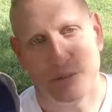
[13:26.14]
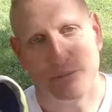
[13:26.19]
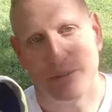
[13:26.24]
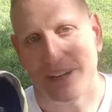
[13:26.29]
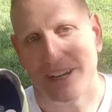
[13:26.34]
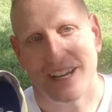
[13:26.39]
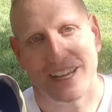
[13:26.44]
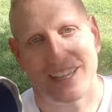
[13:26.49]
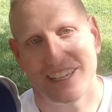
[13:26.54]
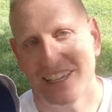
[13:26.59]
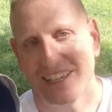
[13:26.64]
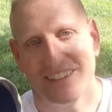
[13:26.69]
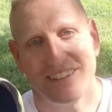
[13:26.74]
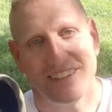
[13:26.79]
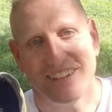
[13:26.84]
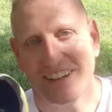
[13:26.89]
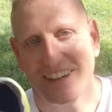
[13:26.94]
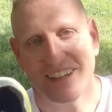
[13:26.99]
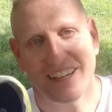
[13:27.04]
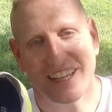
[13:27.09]
But I
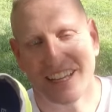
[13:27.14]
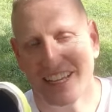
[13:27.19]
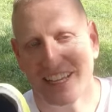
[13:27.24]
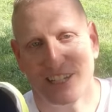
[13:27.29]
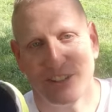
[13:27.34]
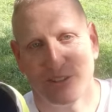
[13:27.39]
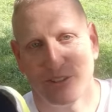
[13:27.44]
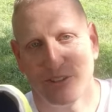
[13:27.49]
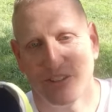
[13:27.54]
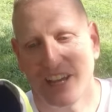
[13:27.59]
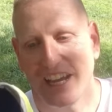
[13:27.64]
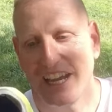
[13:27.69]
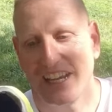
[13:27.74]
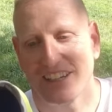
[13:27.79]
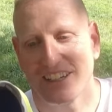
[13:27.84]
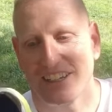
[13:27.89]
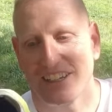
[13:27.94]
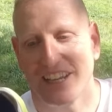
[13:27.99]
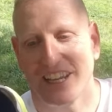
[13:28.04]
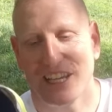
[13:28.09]
cannot handle that
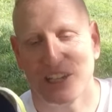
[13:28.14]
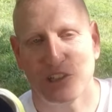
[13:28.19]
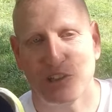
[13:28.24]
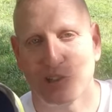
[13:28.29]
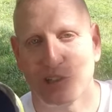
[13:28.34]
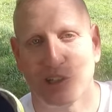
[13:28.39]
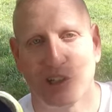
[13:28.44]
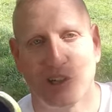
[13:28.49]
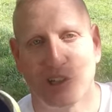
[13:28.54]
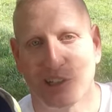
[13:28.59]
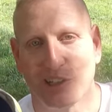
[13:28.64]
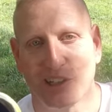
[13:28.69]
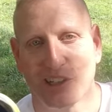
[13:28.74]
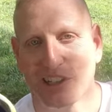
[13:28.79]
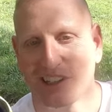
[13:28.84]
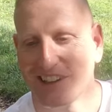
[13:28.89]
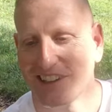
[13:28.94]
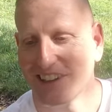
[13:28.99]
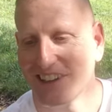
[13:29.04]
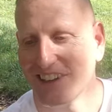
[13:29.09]
ankle collar.
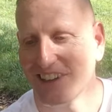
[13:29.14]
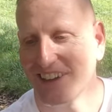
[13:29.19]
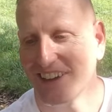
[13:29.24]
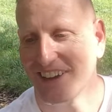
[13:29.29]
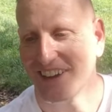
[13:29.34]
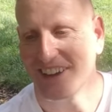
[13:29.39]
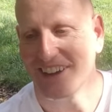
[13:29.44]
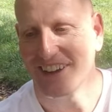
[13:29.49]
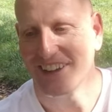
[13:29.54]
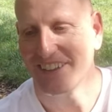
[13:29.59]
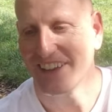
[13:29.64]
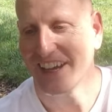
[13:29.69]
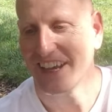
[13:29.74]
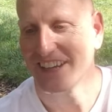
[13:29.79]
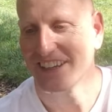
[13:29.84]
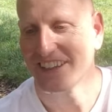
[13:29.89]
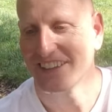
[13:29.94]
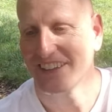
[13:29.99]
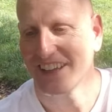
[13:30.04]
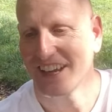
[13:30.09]
Uh,
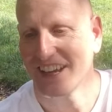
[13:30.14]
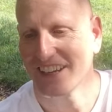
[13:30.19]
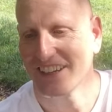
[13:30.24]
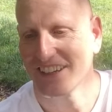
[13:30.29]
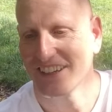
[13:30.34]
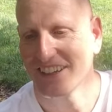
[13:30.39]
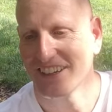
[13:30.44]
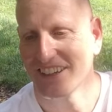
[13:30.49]
that, that,